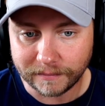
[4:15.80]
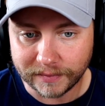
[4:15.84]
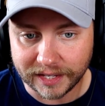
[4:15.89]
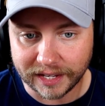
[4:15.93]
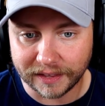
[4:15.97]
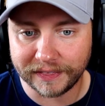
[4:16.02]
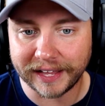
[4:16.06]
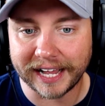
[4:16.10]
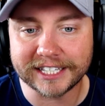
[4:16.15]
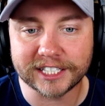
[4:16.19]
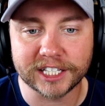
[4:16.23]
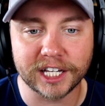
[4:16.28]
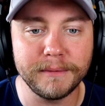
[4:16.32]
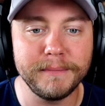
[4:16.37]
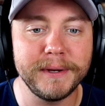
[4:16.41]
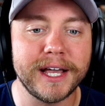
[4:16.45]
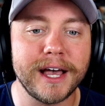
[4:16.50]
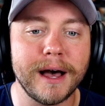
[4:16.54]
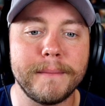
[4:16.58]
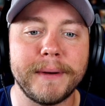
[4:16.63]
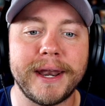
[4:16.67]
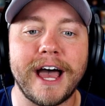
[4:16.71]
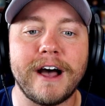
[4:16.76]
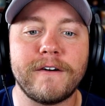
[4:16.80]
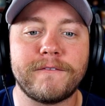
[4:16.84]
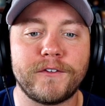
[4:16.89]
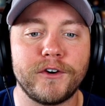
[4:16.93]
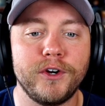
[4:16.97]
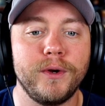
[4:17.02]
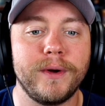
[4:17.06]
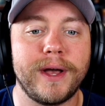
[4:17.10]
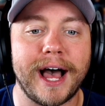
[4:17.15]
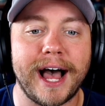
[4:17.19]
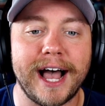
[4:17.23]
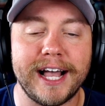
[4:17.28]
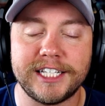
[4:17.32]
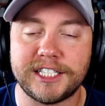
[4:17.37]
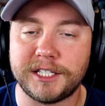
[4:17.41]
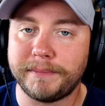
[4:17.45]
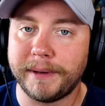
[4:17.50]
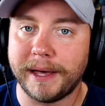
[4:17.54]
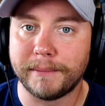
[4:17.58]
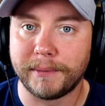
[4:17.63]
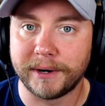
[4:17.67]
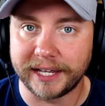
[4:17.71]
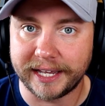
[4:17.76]
that's going to be coming out for you guys to
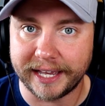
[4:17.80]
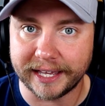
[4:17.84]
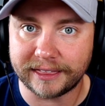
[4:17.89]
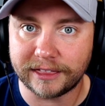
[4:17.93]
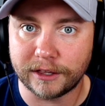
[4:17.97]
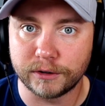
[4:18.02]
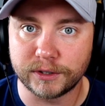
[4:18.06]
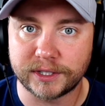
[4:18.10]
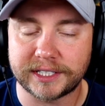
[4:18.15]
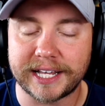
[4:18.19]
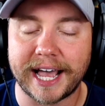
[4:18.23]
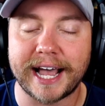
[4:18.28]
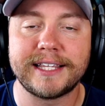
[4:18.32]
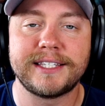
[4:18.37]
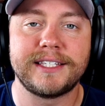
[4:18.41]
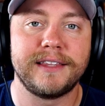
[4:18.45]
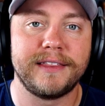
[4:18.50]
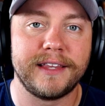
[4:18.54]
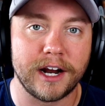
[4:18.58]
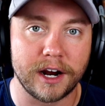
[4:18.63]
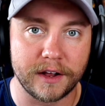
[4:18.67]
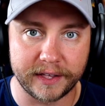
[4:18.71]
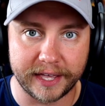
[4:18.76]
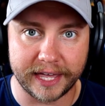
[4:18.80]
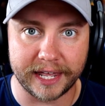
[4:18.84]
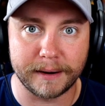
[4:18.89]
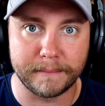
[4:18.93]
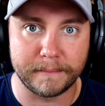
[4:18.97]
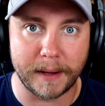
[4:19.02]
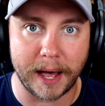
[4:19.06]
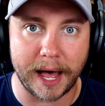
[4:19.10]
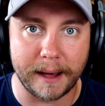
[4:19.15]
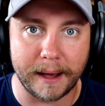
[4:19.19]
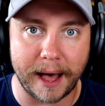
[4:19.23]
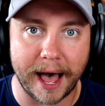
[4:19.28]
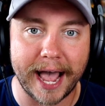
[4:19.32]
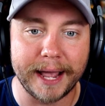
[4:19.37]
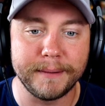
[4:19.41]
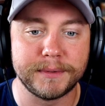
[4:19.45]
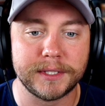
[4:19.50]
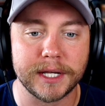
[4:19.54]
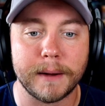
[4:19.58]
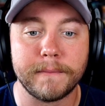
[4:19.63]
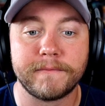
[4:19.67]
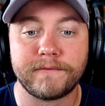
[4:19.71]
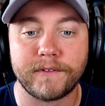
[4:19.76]
be able to get those stats in there and get them uh,
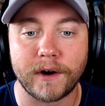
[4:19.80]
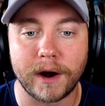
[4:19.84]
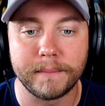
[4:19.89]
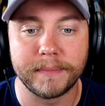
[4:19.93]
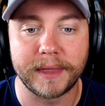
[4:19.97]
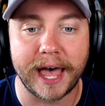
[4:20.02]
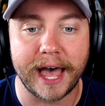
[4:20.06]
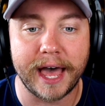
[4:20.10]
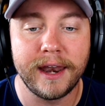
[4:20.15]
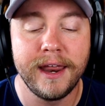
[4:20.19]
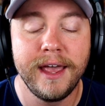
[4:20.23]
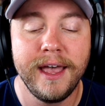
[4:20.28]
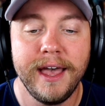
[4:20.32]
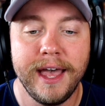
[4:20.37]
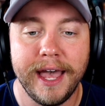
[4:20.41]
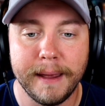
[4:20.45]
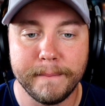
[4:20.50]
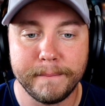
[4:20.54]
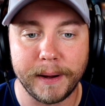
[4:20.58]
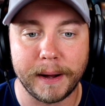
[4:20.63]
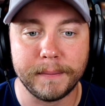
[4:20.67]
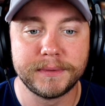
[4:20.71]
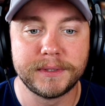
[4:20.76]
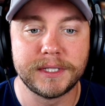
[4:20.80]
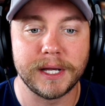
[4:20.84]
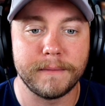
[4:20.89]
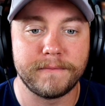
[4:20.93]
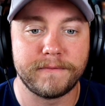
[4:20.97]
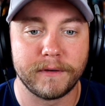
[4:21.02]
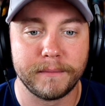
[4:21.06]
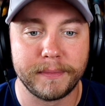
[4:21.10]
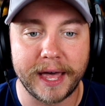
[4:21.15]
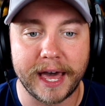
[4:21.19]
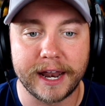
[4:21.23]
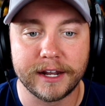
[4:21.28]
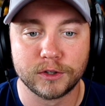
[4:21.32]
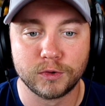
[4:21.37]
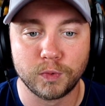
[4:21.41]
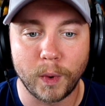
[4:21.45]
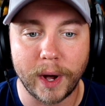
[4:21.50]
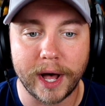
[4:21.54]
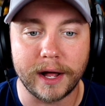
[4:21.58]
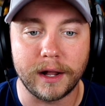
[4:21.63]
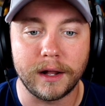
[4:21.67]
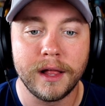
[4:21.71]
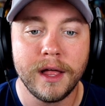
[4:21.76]
hyped up from that and bumped up from that as
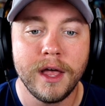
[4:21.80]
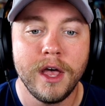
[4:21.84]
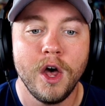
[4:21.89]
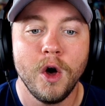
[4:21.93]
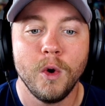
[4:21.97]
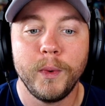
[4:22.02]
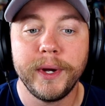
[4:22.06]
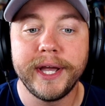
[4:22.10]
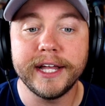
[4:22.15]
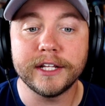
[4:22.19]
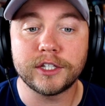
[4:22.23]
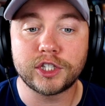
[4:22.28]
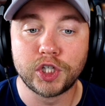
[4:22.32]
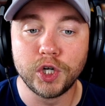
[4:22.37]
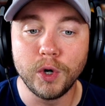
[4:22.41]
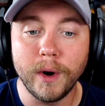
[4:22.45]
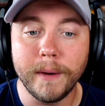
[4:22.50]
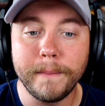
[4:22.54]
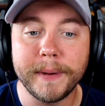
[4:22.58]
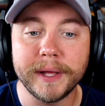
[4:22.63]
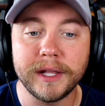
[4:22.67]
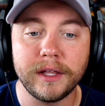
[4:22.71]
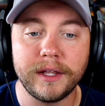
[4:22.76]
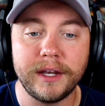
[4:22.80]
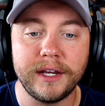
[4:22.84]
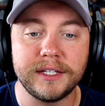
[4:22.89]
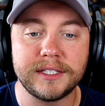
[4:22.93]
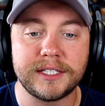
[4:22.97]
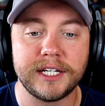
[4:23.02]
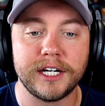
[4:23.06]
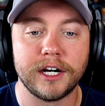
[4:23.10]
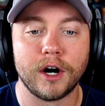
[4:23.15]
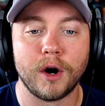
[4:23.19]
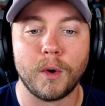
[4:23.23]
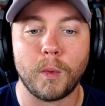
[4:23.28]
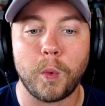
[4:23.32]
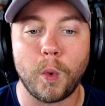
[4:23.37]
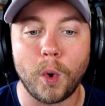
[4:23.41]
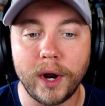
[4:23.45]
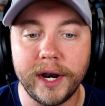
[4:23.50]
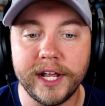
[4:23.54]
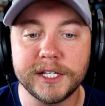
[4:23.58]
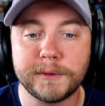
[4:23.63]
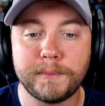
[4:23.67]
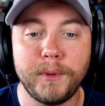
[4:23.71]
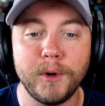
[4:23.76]
well. We get two abilities here.
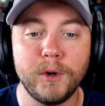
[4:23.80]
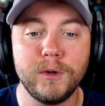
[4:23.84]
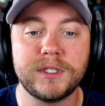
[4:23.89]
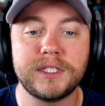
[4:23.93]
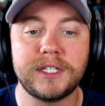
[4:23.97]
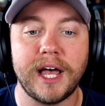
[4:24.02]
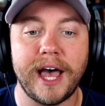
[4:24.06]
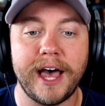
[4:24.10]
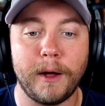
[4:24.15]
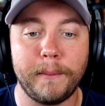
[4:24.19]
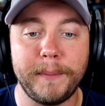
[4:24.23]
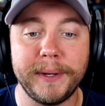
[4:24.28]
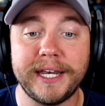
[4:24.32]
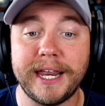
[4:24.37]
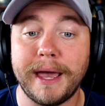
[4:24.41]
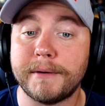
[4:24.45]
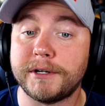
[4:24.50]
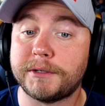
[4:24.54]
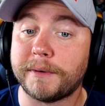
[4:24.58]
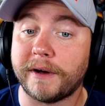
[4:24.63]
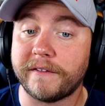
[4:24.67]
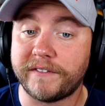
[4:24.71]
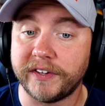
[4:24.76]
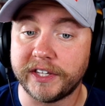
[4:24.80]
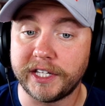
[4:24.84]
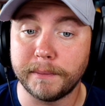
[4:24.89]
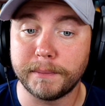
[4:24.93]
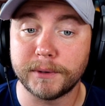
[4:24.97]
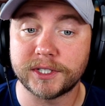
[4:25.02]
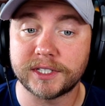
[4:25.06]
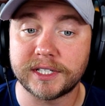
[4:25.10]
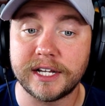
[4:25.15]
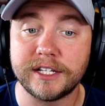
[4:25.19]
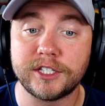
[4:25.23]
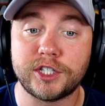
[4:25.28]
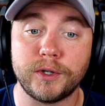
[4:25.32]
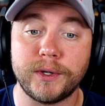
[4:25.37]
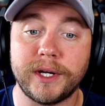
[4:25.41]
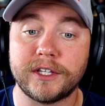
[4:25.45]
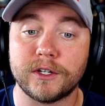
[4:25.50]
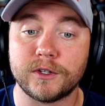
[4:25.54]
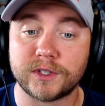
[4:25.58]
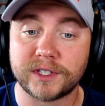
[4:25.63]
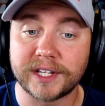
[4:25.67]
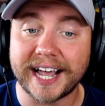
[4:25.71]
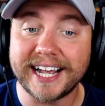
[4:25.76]
One is boost LB damage by 50%, so you get
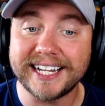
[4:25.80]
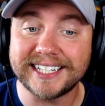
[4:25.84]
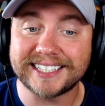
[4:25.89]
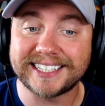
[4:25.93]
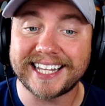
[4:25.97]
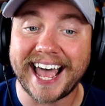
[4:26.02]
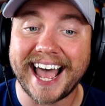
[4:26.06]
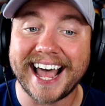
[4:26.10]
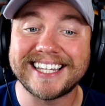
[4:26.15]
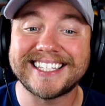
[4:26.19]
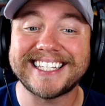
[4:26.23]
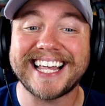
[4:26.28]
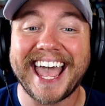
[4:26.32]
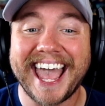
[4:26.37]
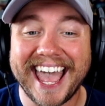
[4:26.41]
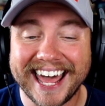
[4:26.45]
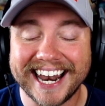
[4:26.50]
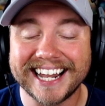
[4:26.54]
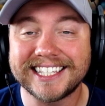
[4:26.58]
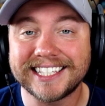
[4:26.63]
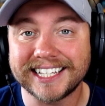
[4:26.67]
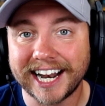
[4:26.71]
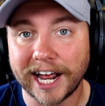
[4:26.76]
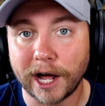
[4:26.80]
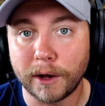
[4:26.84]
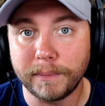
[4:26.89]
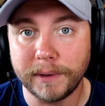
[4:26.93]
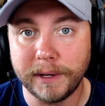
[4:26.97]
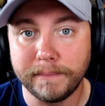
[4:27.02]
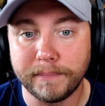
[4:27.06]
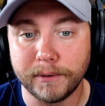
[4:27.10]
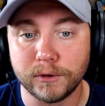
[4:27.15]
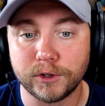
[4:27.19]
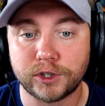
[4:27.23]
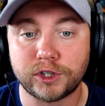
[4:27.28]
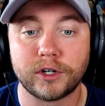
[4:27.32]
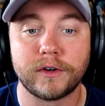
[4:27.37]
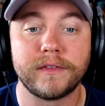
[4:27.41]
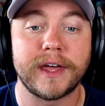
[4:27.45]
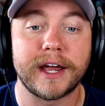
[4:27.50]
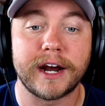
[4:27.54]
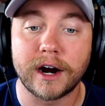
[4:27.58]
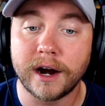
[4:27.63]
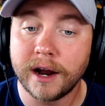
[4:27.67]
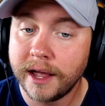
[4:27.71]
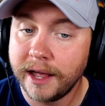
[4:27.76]
those nice stats, and it's an LB booster
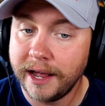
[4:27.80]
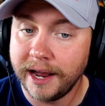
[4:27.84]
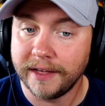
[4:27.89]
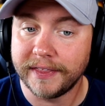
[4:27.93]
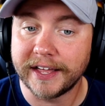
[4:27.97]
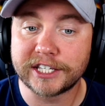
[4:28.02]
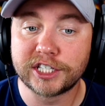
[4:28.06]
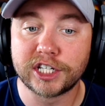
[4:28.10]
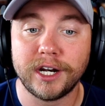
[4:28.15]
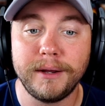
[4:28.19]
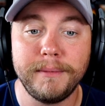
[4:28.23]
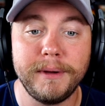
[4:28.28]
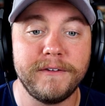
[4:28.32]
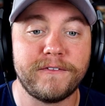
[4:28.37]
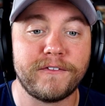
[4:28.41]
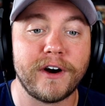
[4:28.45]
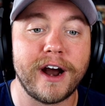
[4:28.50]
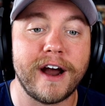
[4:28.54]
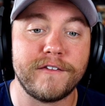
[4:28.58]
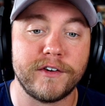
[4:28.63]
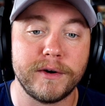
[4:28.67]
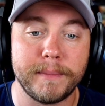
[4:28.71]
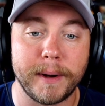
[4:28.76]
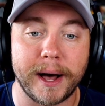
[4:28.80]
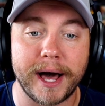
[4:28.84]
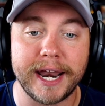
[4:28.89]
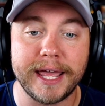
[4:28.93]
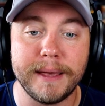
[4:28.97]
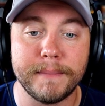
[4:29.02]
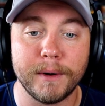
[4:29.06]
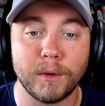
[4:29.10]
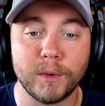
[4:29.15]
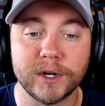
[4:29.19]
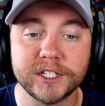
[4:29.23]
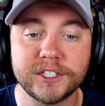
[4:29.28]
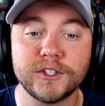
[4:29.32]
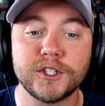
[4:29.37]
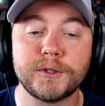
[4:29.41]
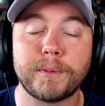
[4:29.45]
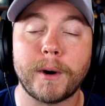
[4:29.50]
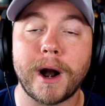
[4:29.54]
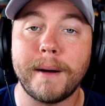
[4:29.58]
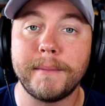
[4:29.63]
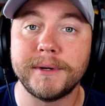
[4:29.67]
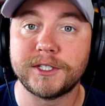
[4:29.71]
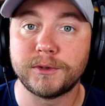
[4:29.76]
there, and that's going to be for everybody. But Whistle's
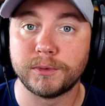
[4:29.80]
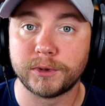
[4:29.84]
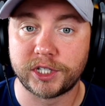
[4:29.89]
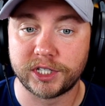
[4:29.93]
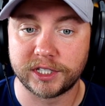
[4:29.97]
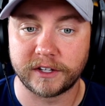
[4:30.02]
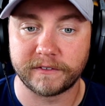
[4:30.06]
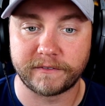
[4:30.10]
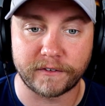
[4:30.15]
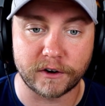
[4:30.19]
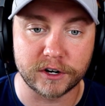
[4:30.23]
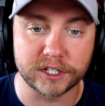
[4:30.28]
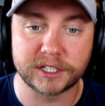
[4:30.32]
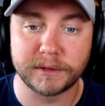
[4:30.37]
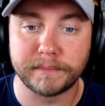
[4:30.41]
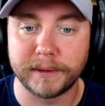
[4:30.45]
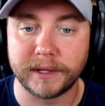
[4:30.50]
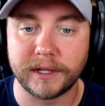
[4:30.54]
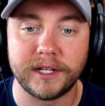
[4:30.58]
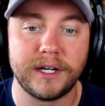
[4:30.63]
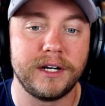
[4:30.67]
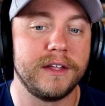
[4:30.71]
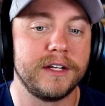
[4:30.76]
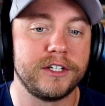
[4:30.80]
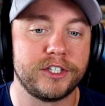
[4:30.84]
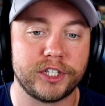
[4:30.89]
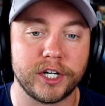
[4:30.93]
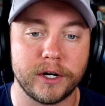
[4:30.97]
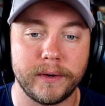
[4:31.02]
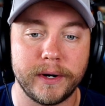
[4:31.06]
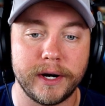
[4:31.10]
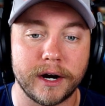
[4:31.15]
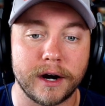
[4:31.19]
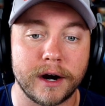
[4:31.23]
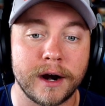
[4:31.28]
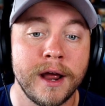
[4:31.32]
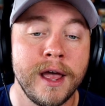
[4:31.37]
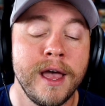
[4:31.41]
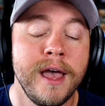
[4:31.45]
Promise, which is the first ability they show here,